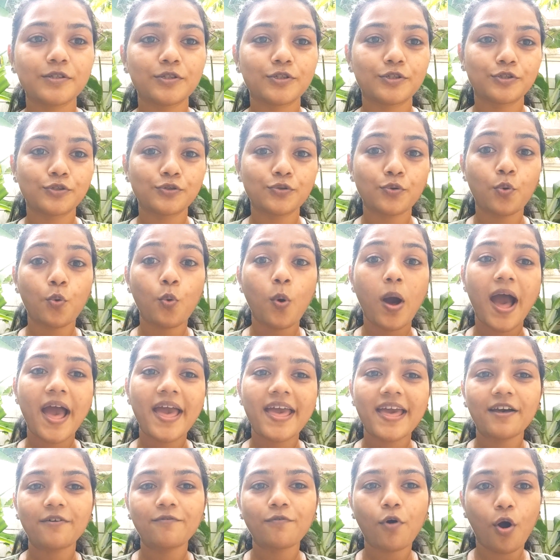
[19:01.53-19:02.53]
So I
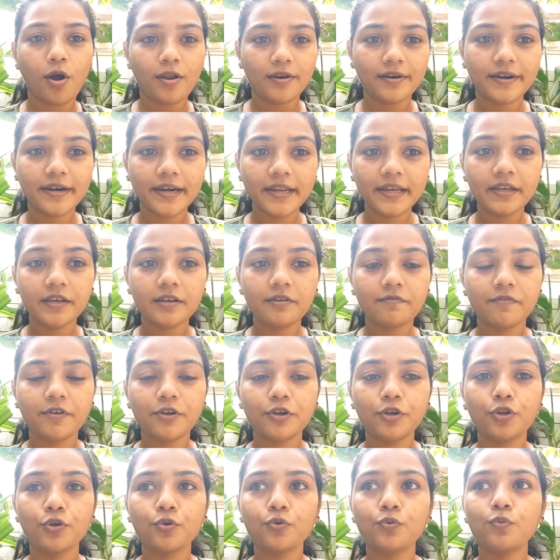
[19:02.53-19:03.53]
have already
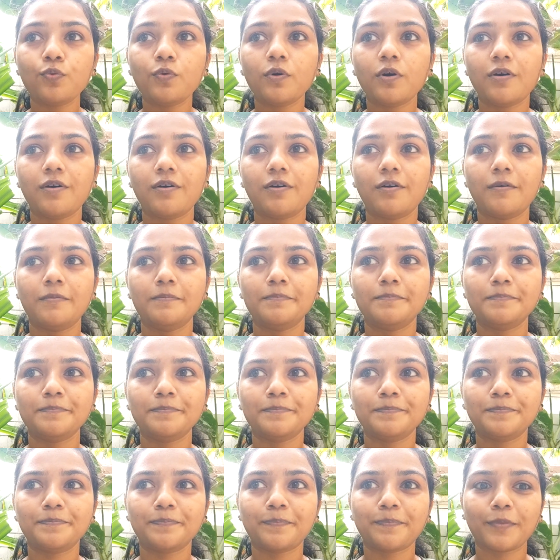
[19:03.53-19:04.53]
given you
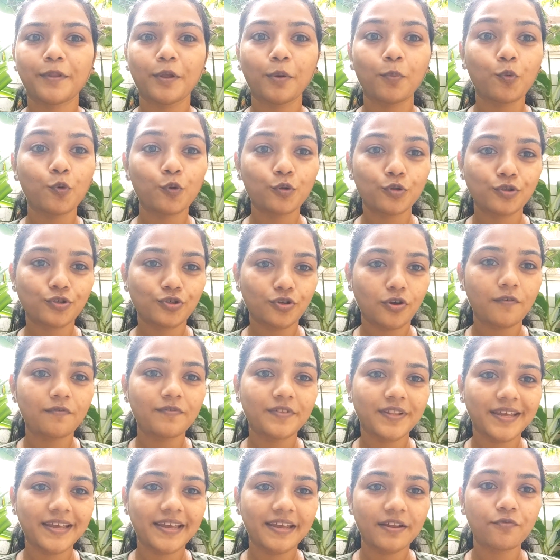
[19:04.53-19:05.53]
most of
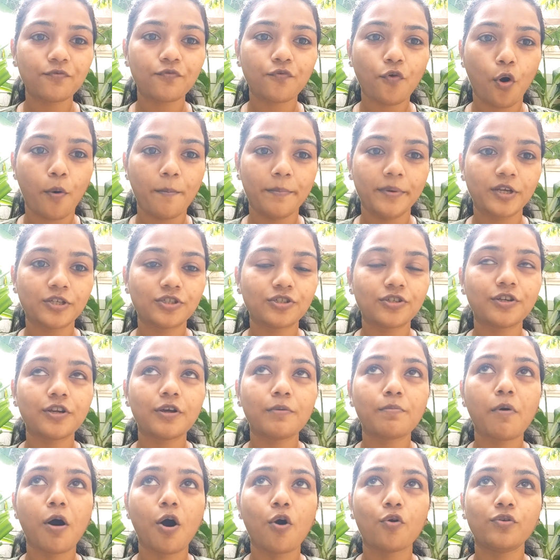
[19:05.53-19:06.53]
the information
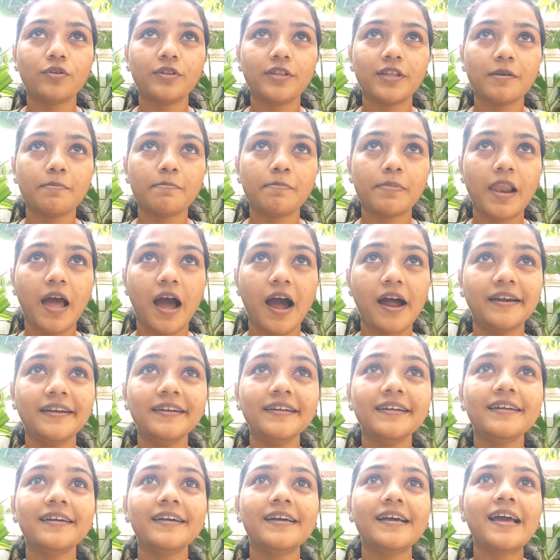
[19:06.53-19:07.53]
about the
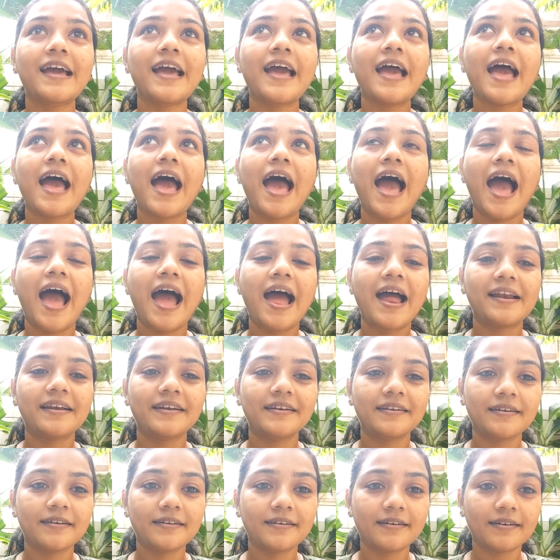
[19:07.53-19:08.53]
plant,
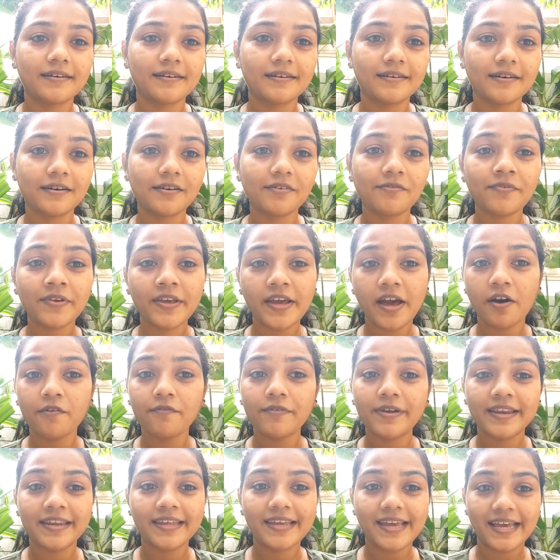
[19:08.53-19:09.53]
and we are
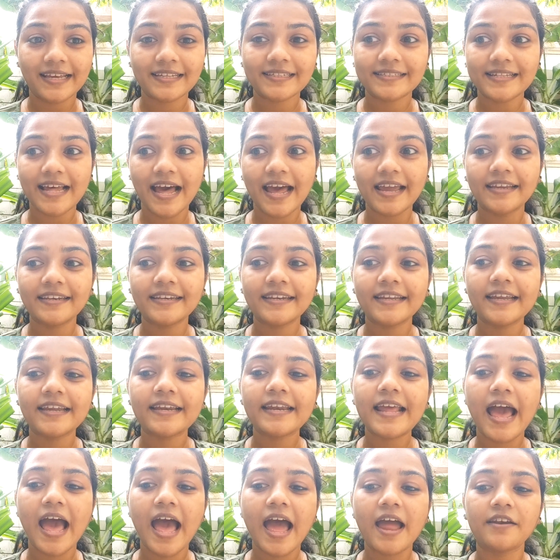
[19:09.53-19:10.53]
very
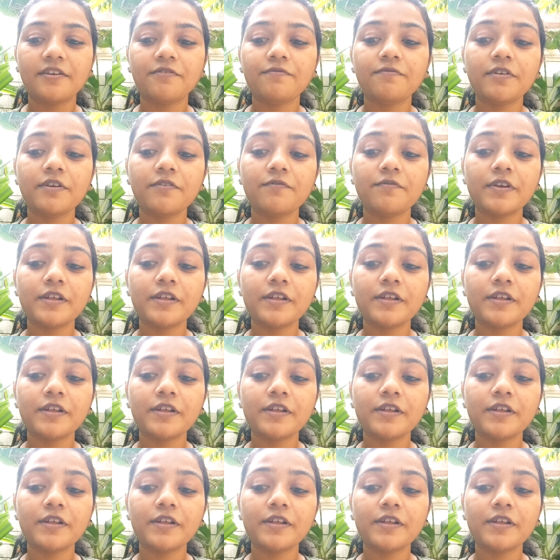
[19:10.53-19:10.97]
excited, and